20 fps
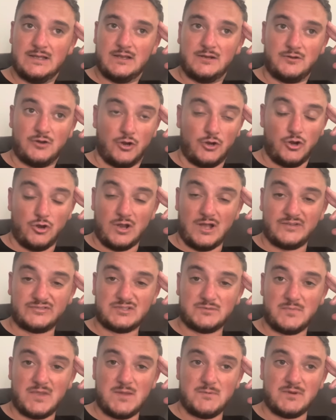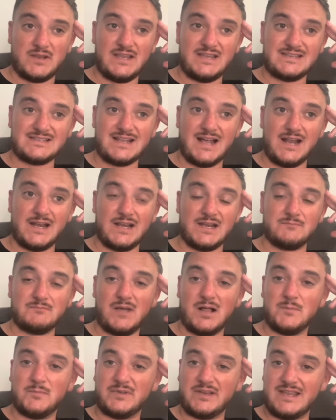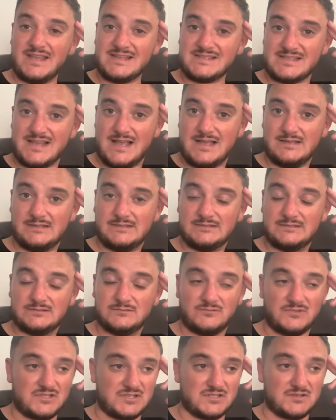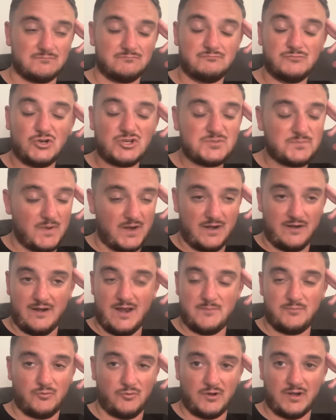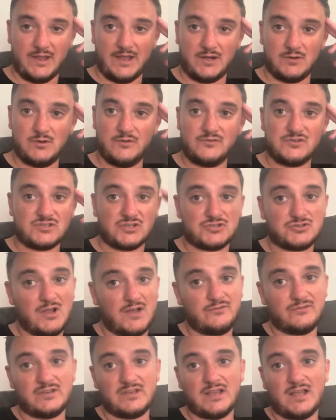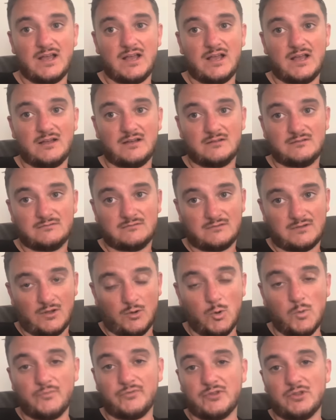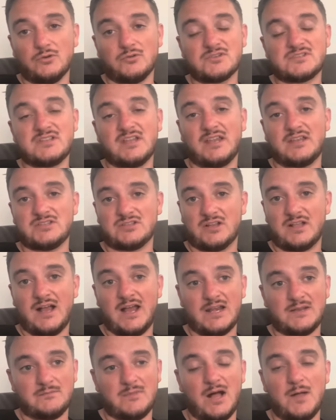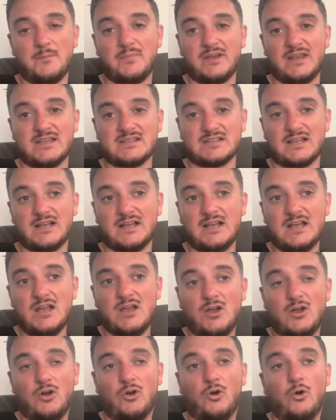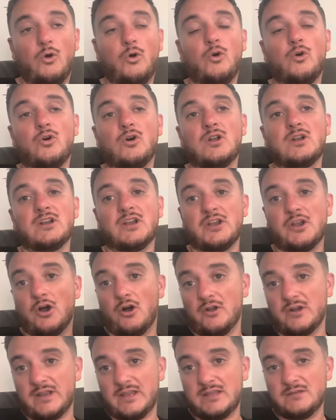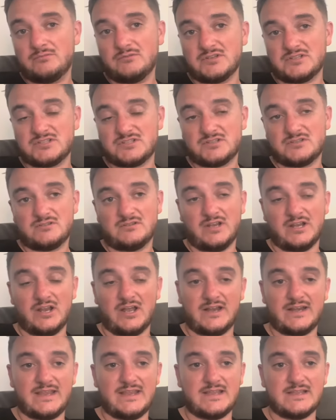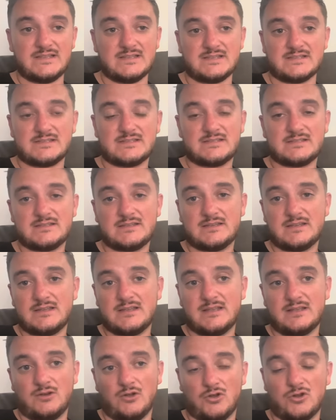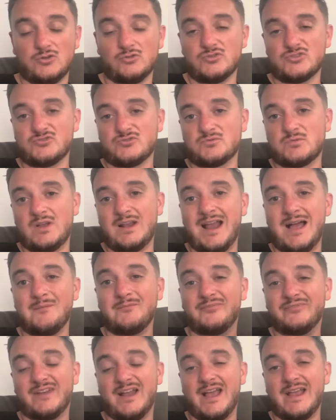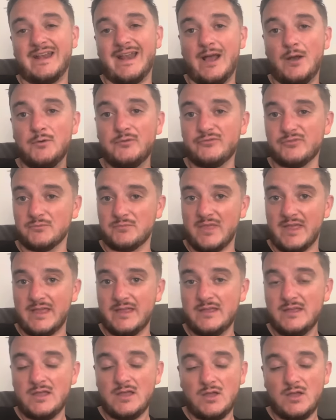not long after me, but he's landed in Malpensa, which is a much better airport to get to. If you're traveling here, I hope for your sake you're going to Malpensa or Linate, which Linate is a lot closer as well. I'm flying out from there